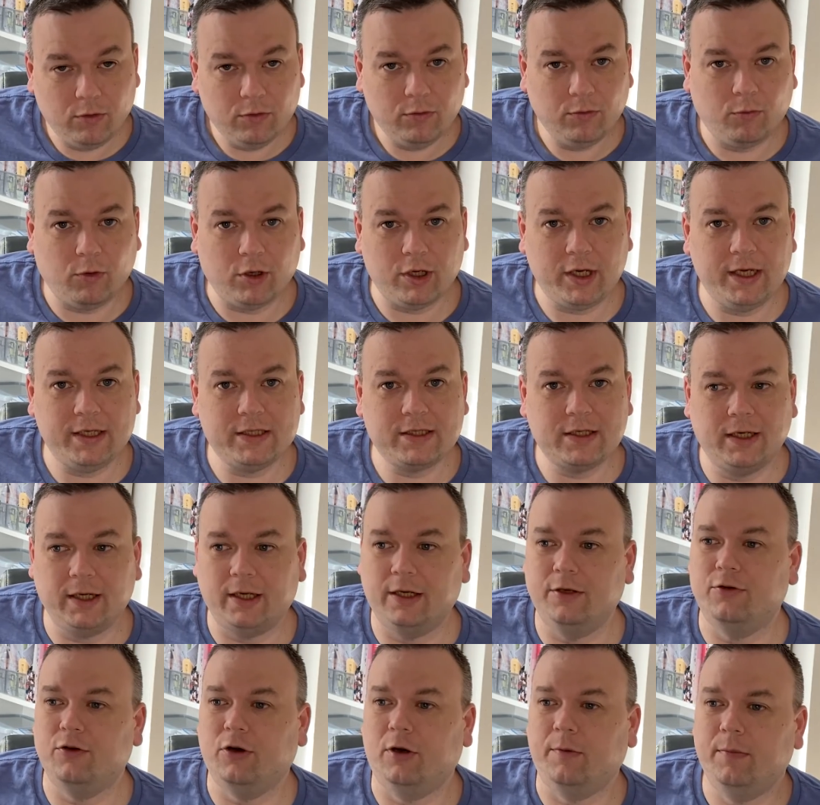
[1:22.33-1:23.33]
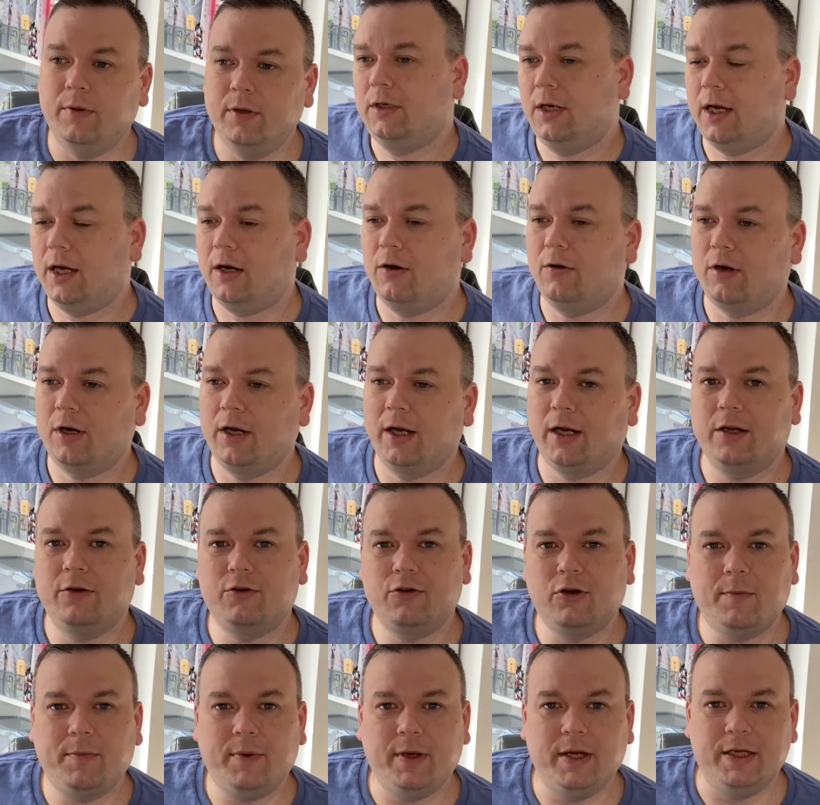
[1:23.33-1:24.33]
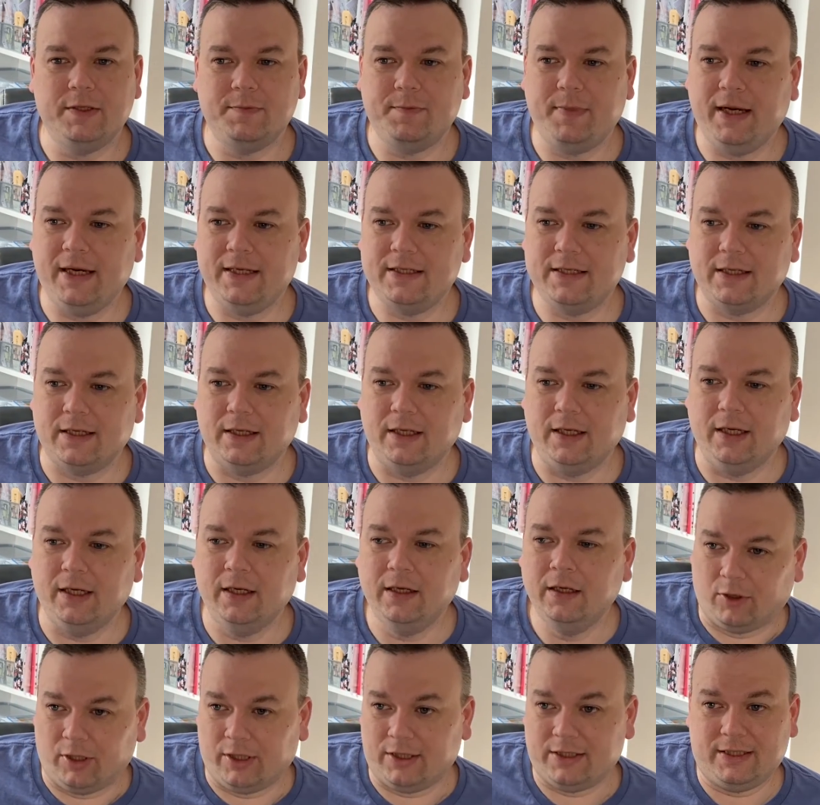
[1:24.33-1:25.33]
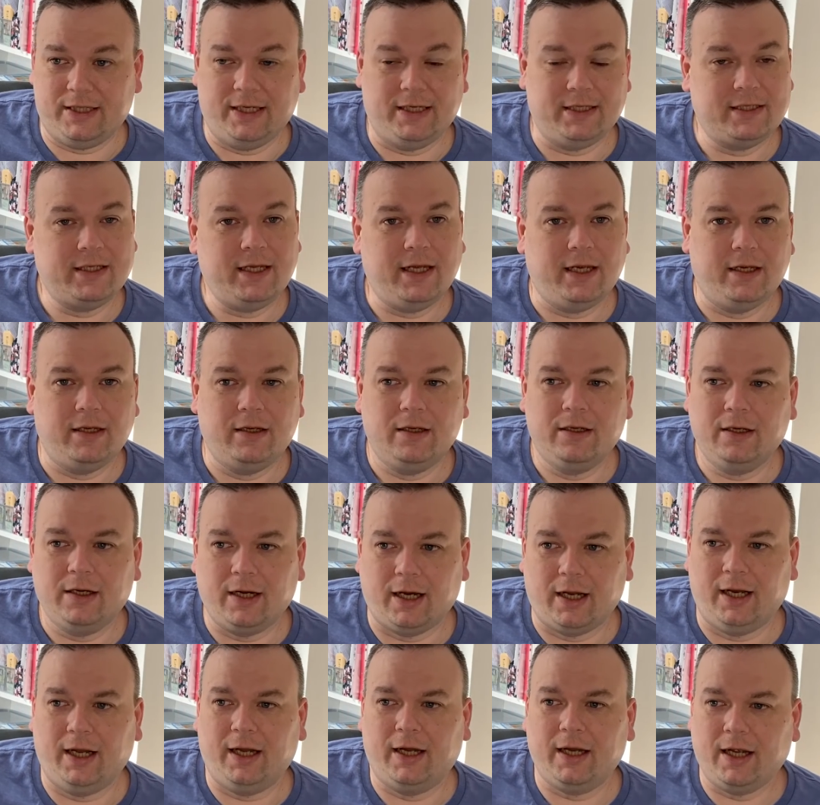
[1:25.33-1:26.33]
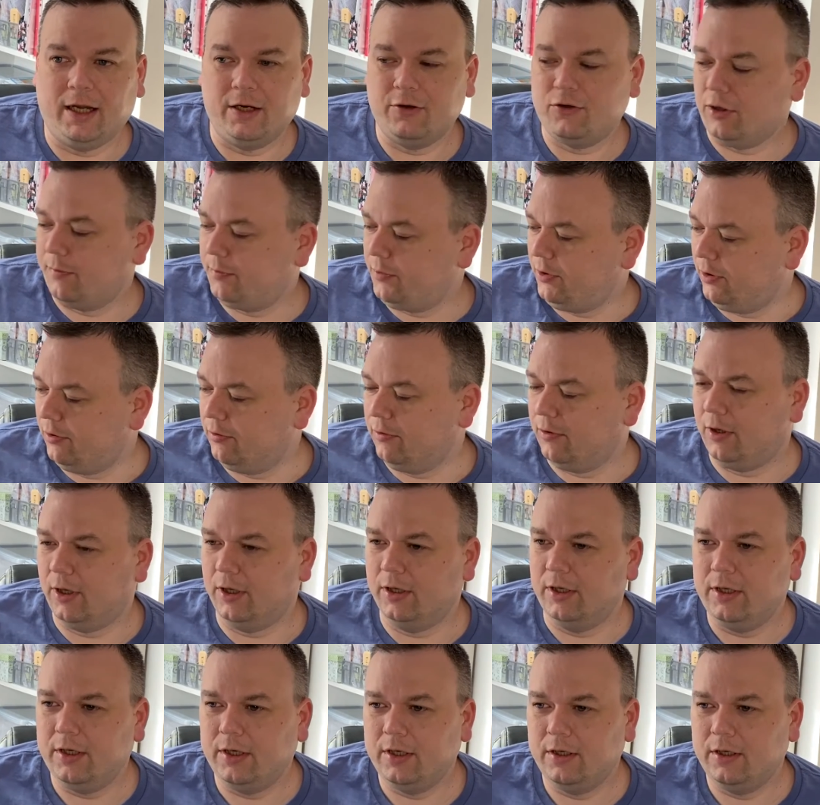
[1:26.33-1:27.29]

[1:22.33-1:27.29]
What is click and drop? Now, click and drop is basically what it says there. Click and drop. You go on